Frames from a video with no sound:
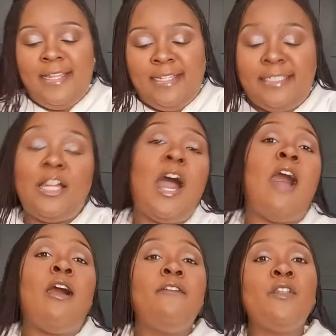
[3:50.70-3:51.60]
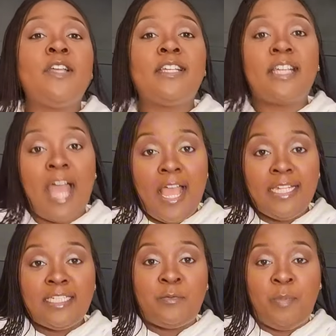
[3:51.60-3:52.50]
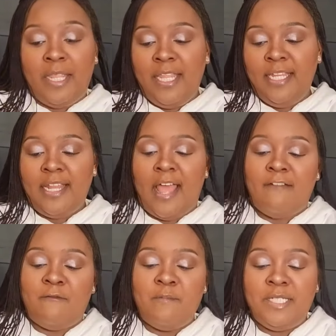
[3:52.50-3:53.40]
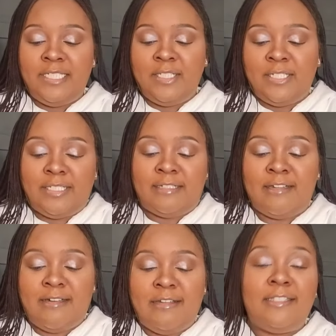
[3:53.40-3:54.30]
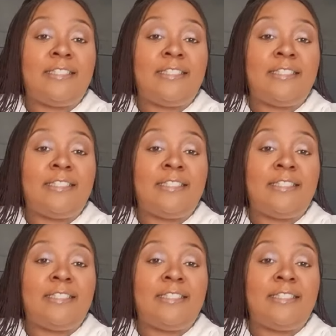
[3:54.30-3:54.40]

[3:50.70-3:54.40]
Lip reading: So how have you guys been? I've missed you so